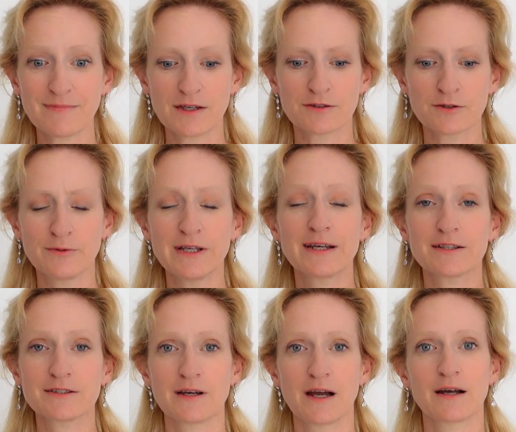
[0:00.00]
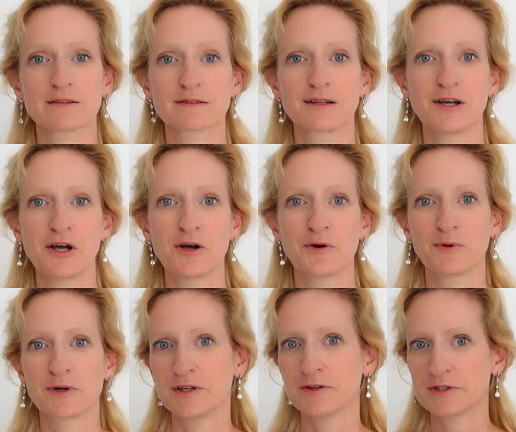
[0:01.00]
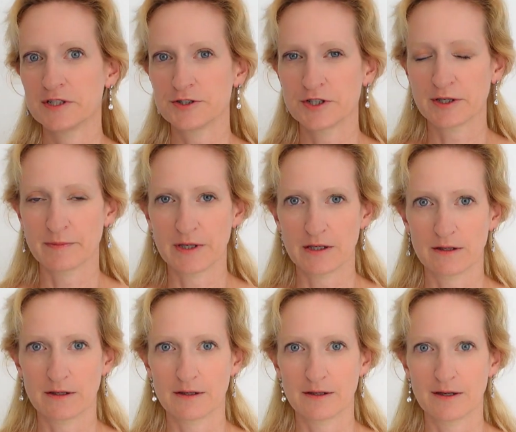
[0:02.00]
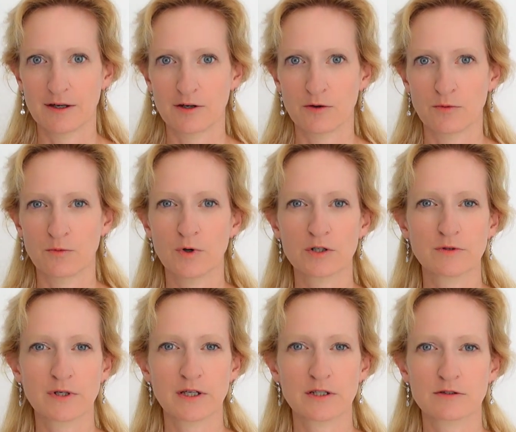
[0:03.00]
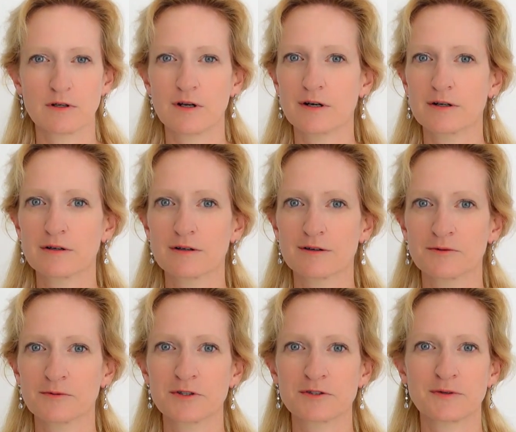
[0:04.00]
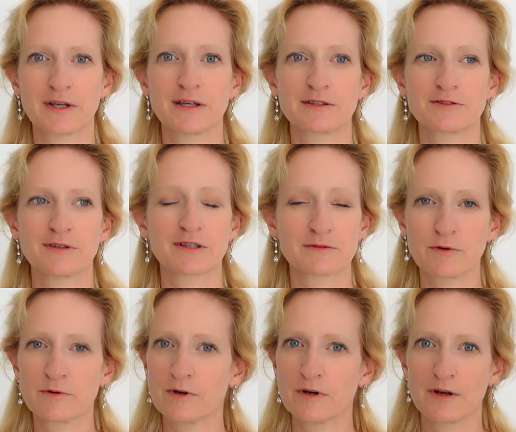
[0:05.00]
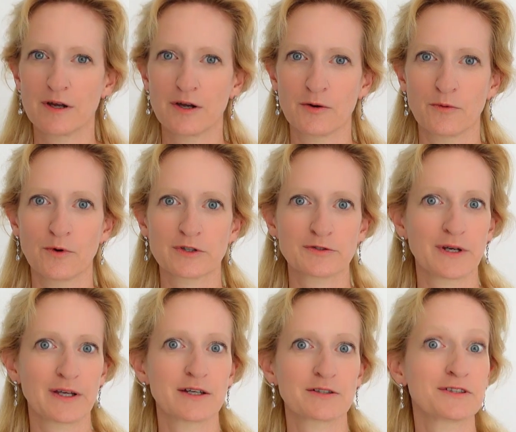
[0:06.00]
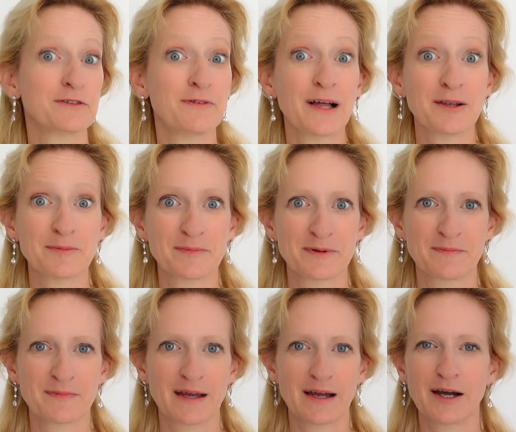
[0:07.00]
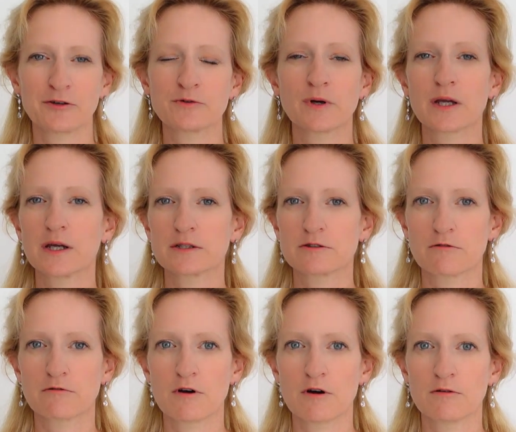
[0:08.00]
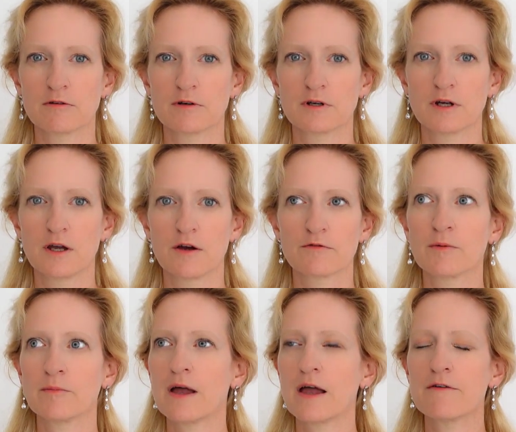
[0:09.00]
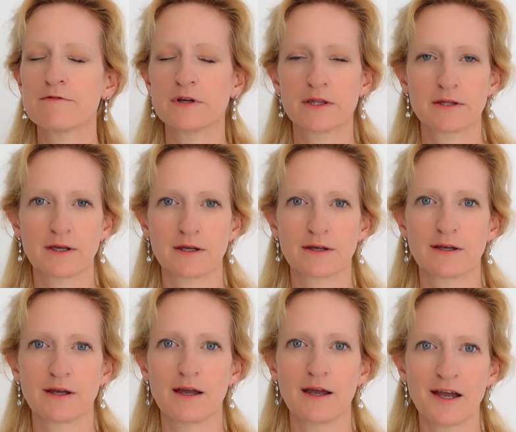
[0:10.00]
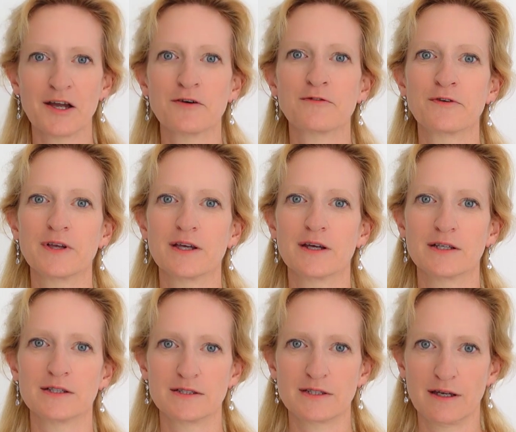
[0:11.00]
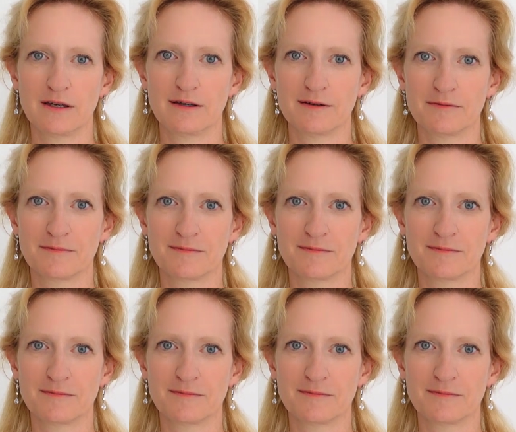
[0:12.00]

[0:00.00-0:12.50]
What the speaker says: So we get to ask, what are you teaching me? What do I get to learn? What do I get to explore? What do I get to develop? How do I get to grow from everything, every day?